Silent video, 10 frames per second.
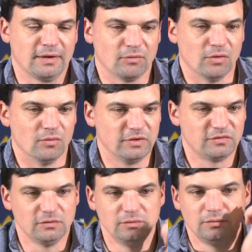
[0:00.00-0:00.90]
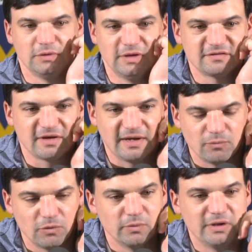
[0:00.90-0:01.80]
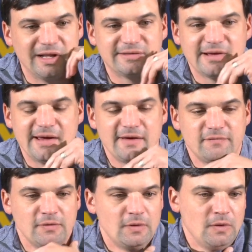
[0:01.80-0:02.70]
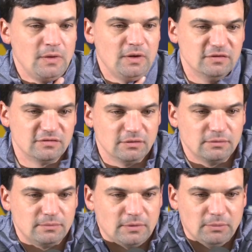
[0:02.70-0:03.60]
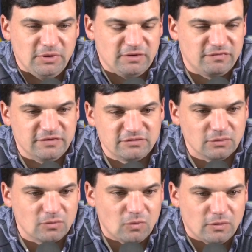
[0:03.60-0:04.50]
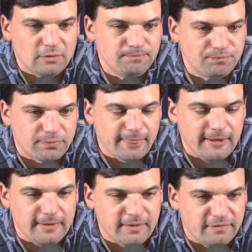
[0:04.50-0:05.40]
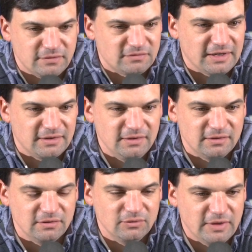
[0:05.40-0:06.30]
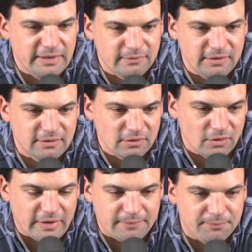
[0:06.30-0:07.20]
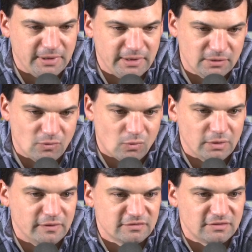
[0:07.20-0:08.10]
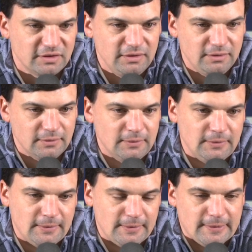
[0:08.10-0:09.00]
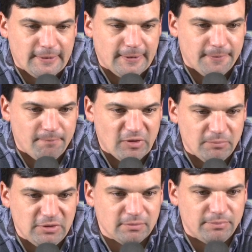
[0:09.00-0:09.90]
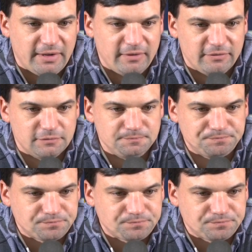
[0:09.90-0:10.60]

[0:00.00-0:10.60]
grown into, and that's kind of what we'd like to have is a big physical corner. And I think Tyke could do that. He could go out and play in corner in this league and be competitive.